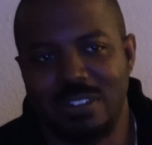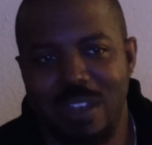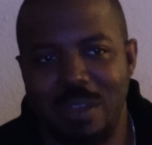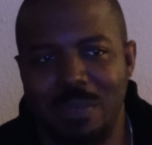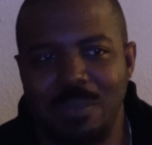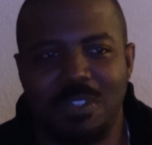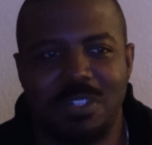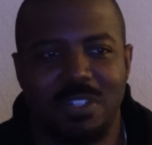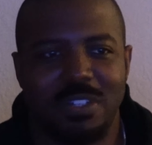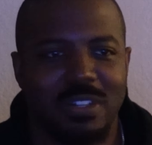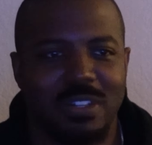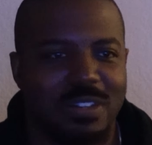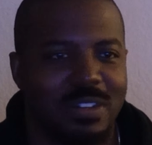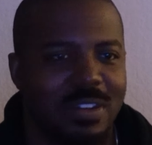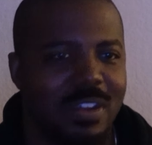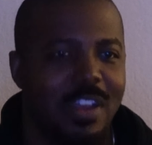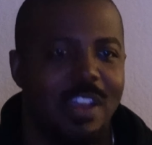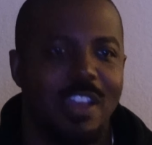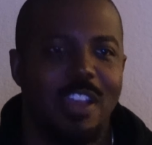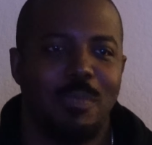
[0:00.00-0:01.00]
I'm
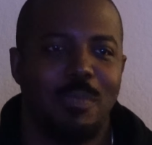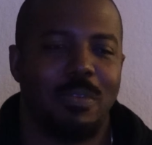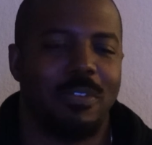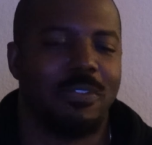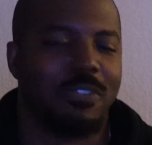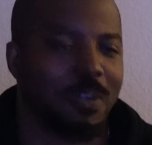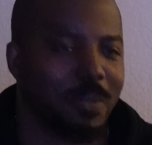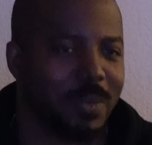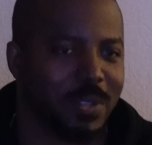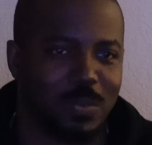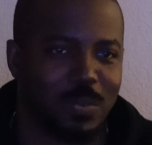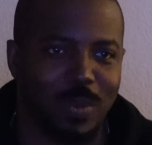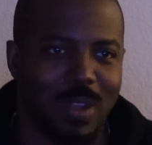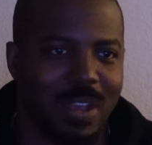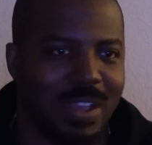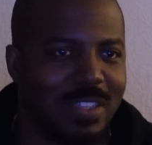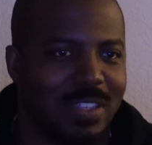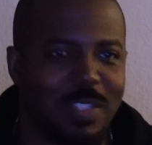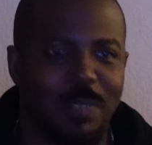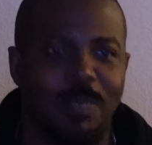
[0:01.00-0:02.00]
sure
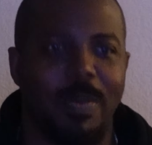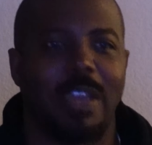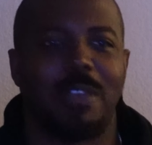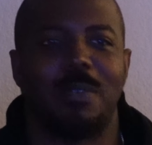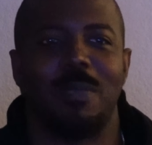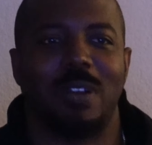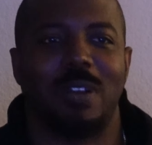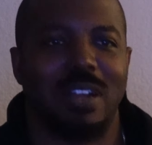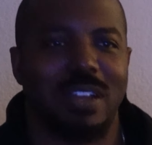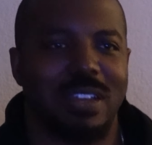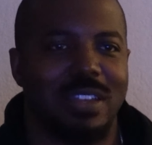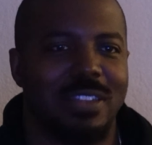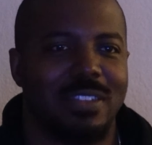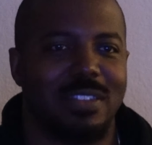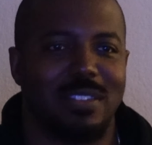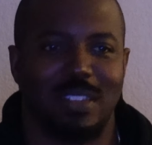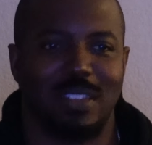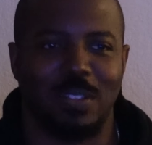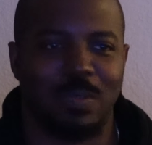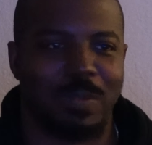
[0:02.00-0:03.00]
performance-wise,
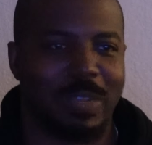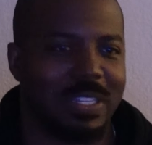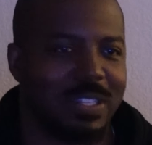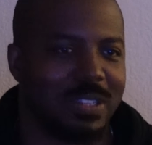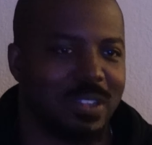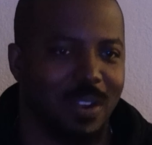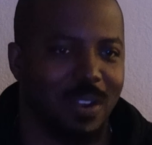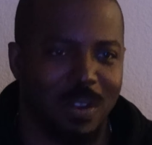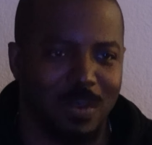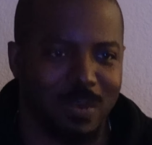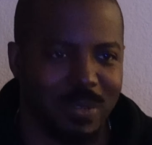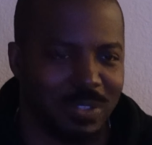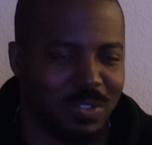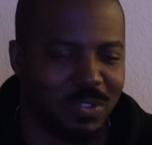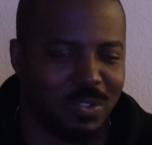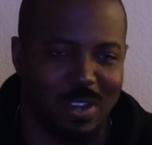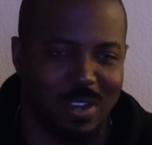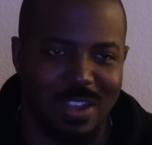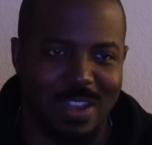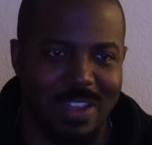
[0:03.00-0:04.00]
spec-wise, especially all-wheel
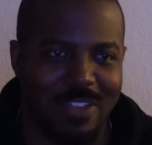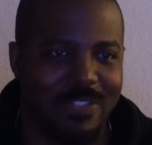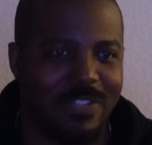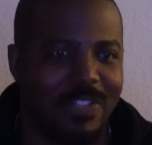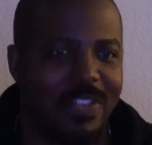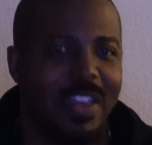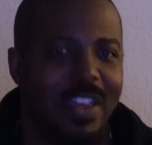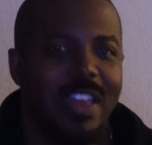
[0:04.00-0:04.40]
drive,